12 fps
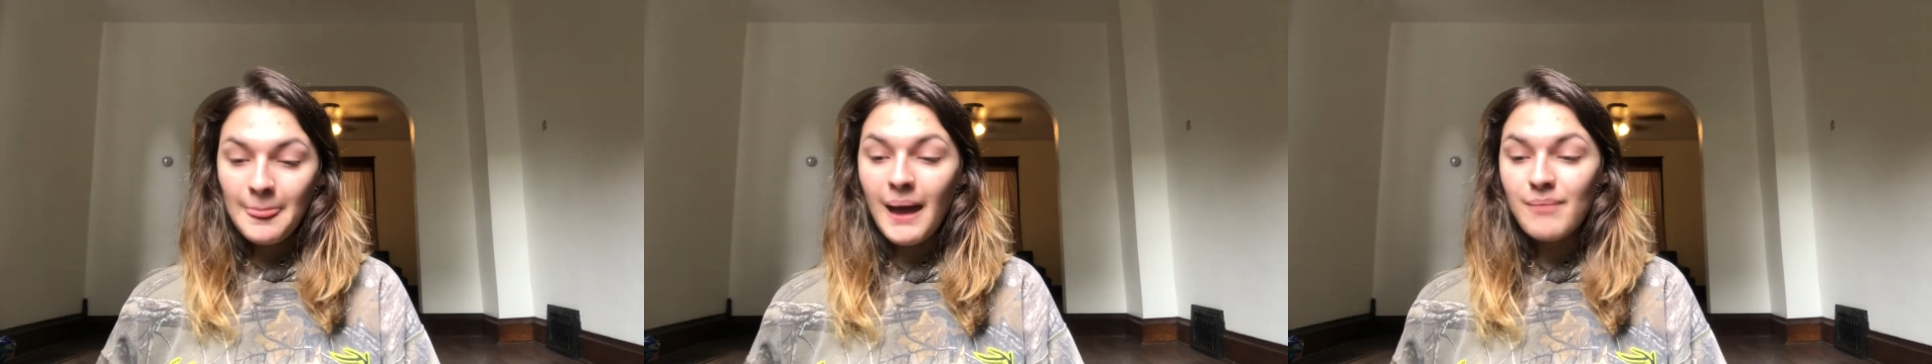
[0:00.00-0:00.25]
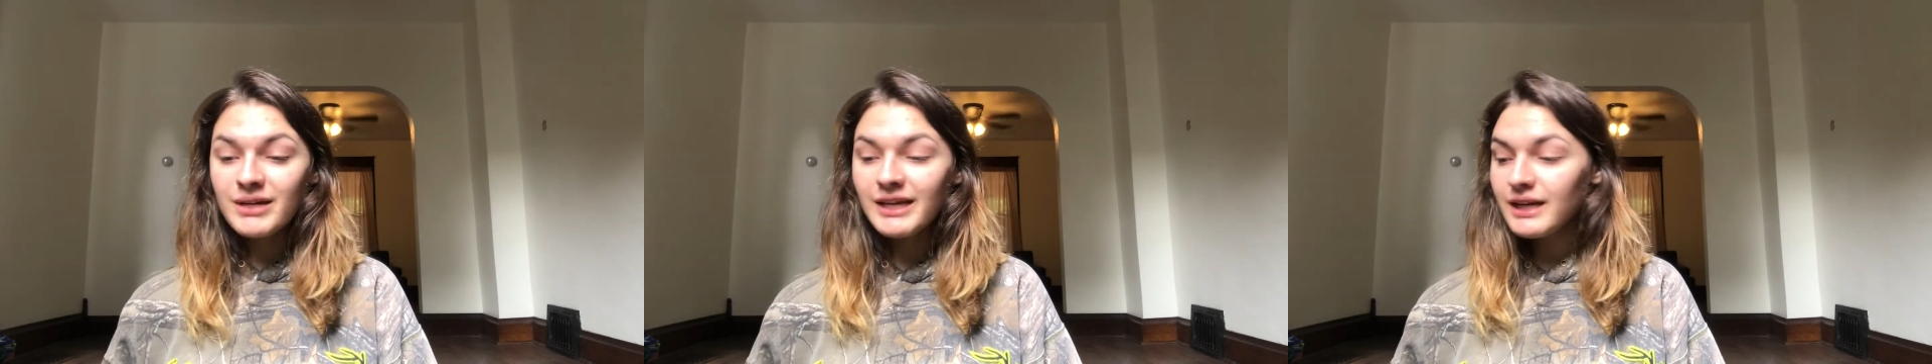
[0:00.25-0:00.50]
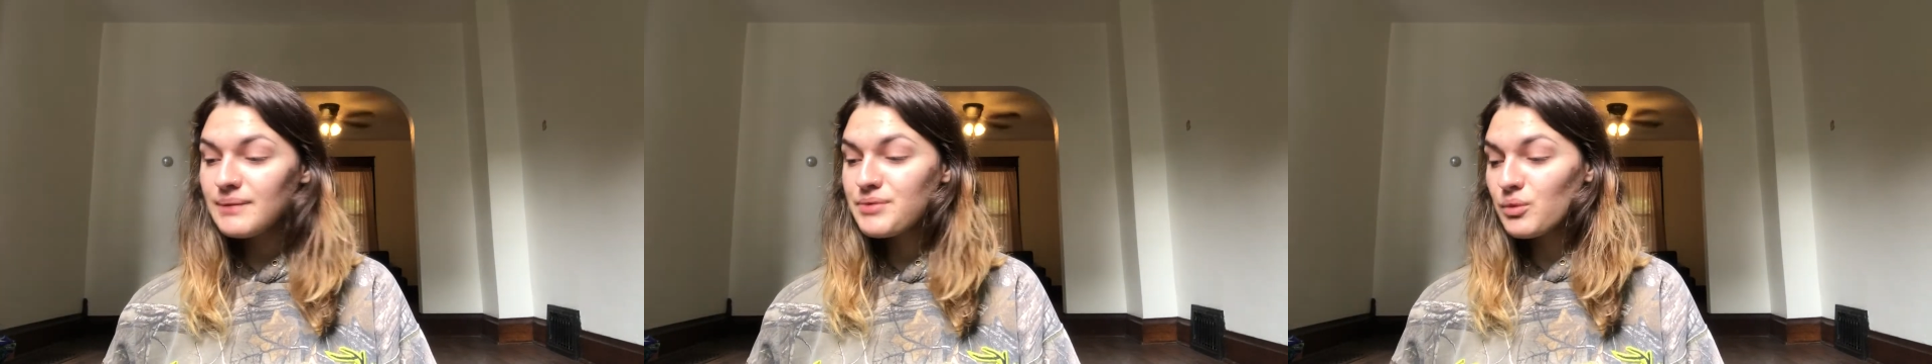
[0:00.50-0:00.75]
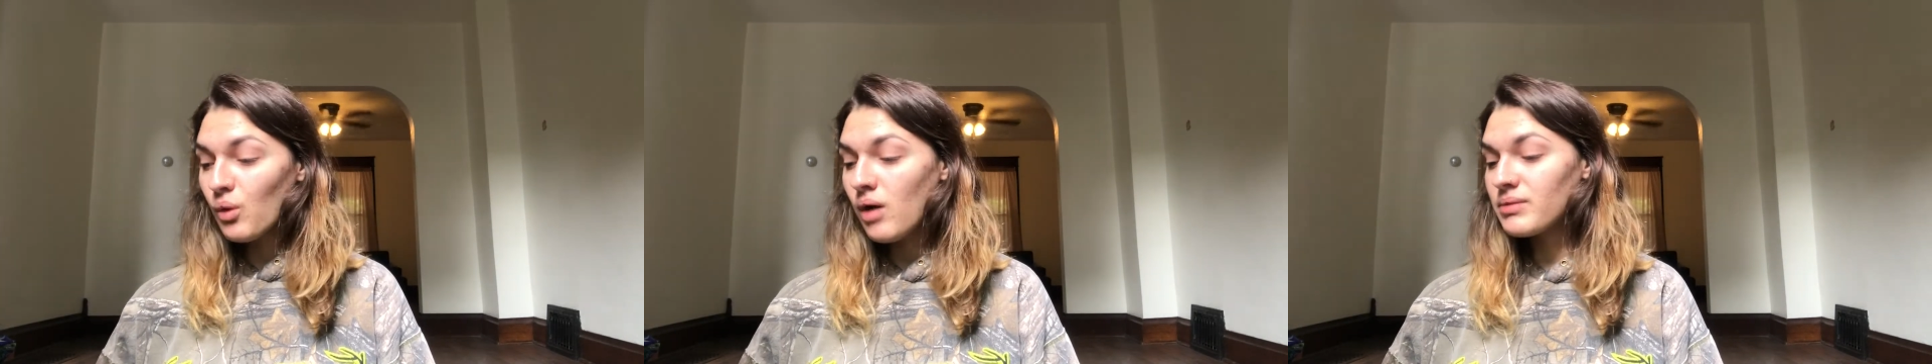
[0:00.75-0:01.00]
I'm gonna hit up
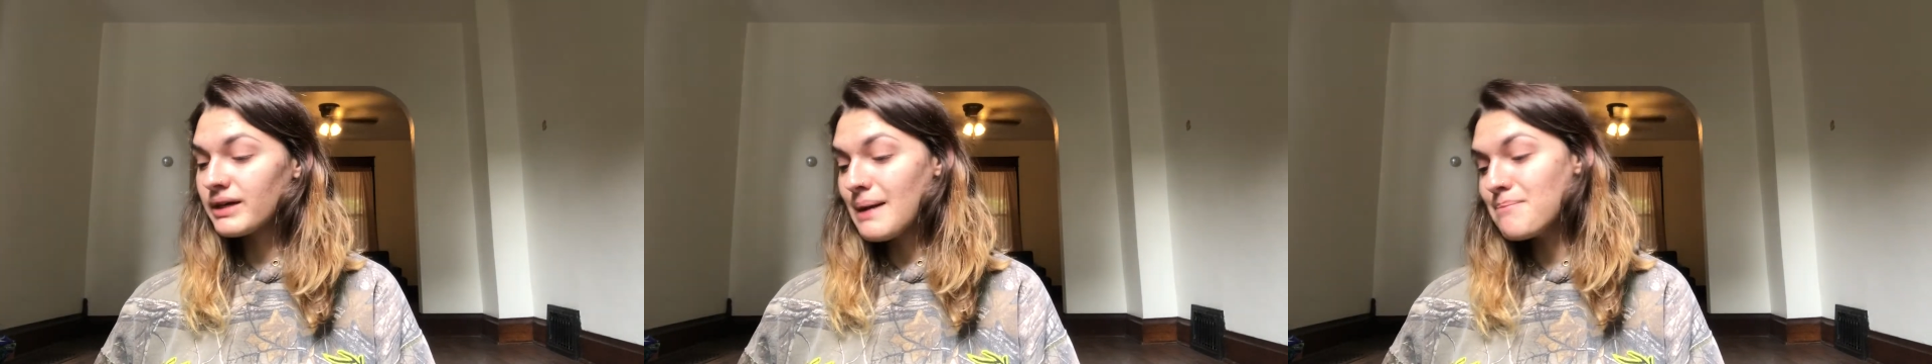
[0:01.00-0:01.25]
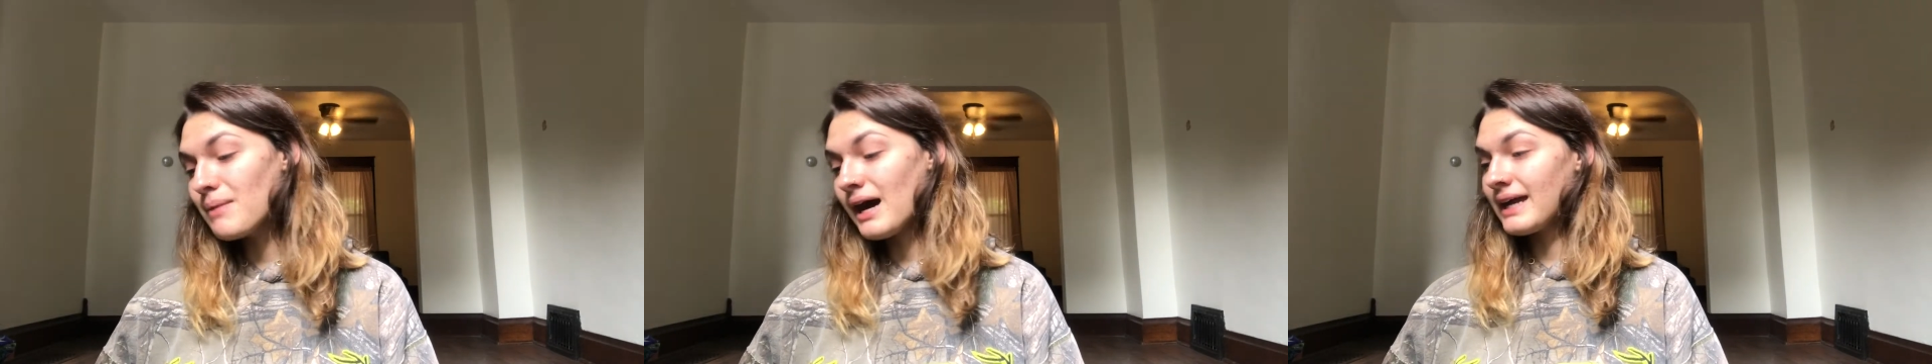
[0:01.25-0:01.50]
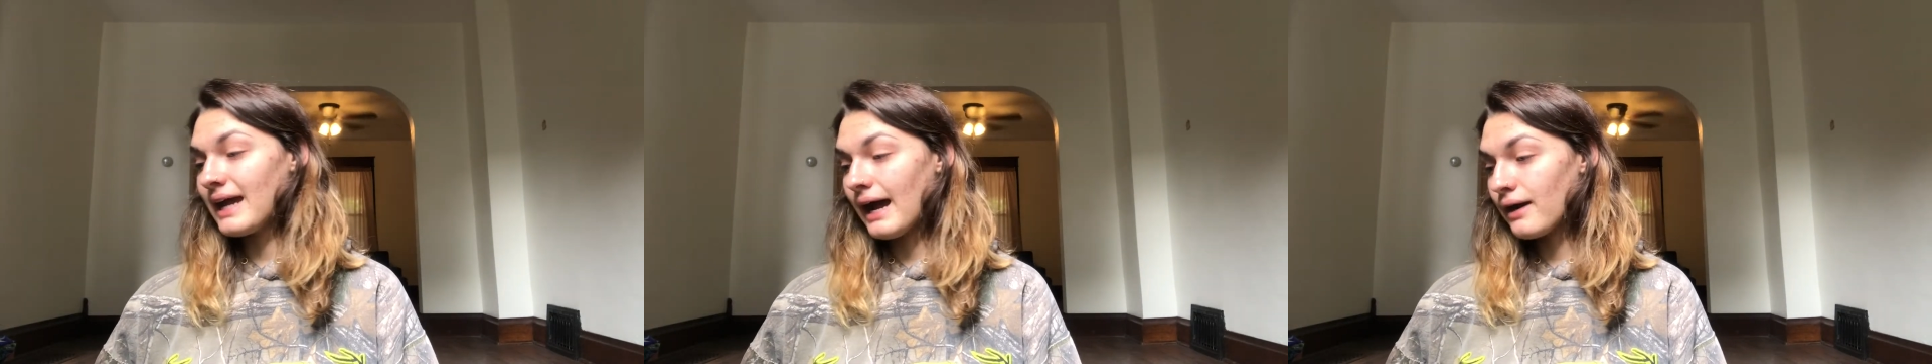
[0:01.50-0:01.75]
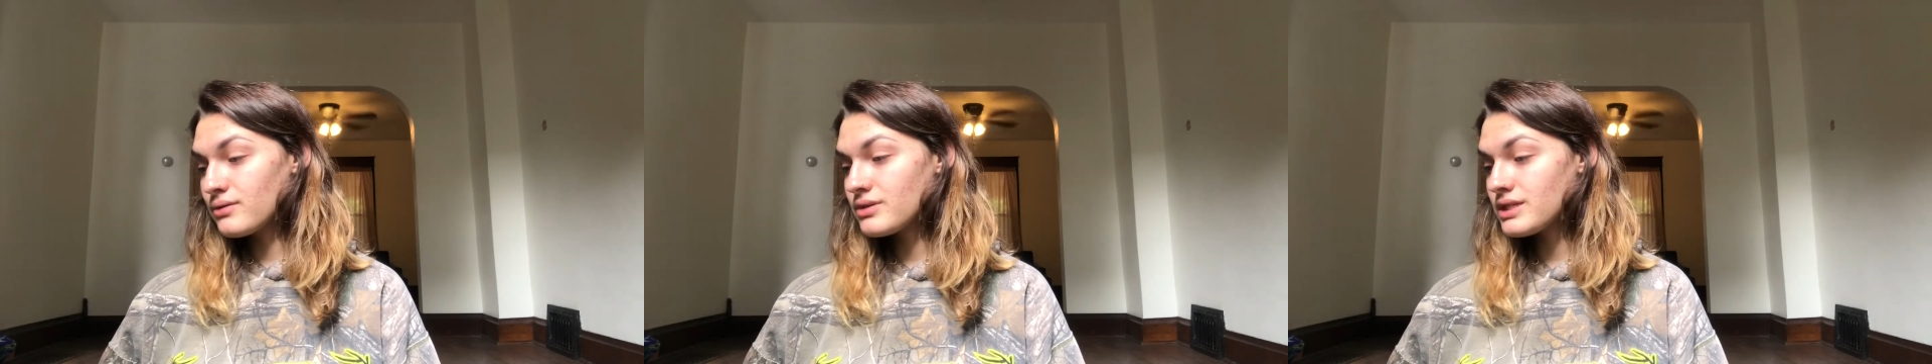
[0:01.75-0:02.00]
the Walmart at my
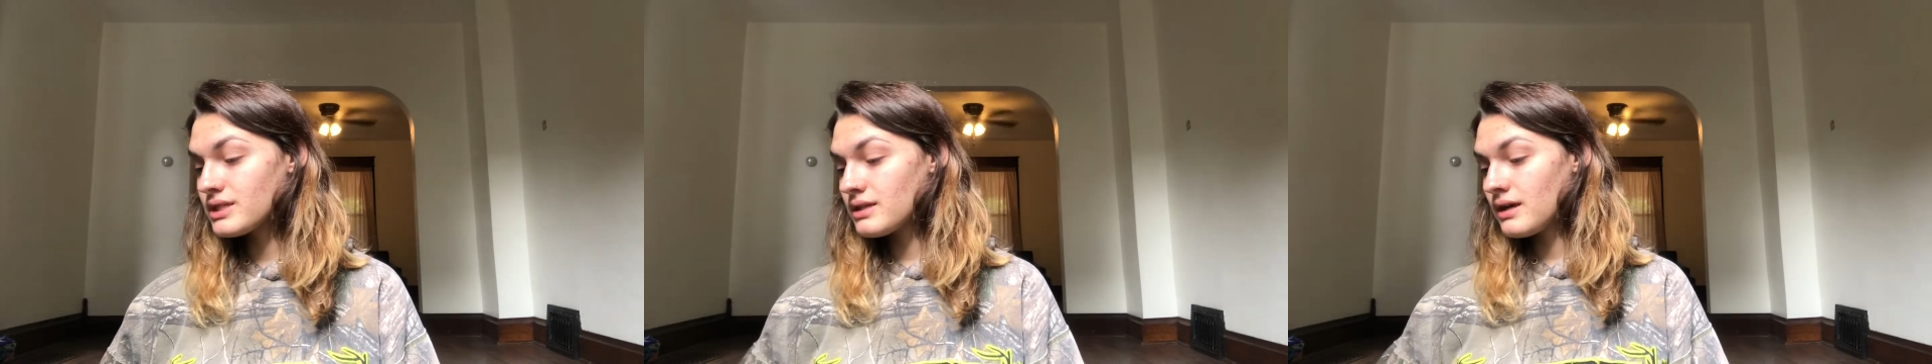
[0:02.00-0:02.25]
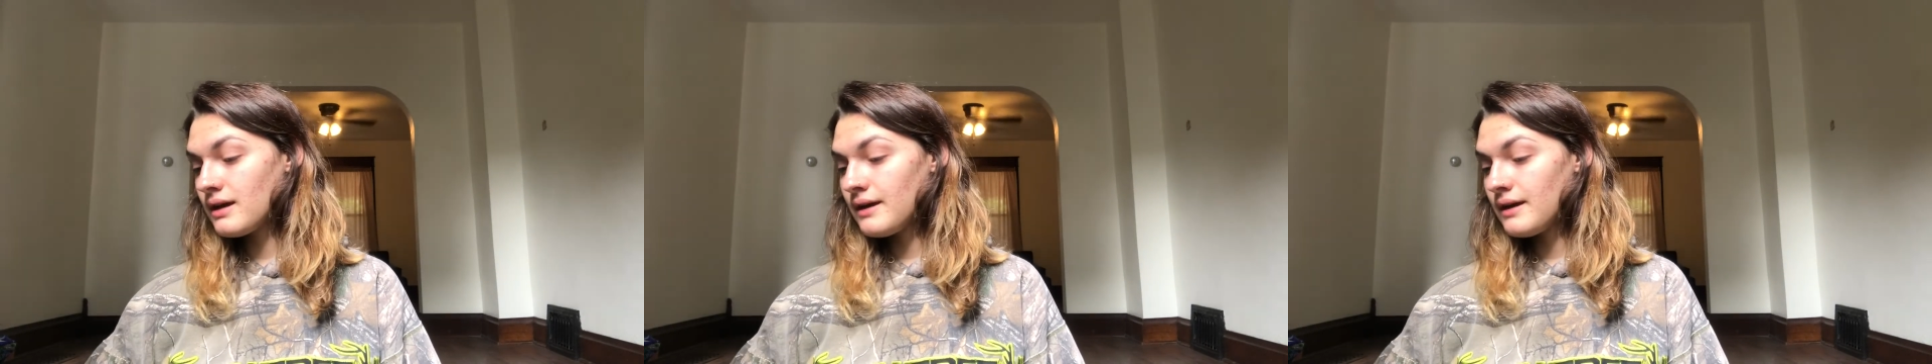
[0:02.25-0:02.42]
house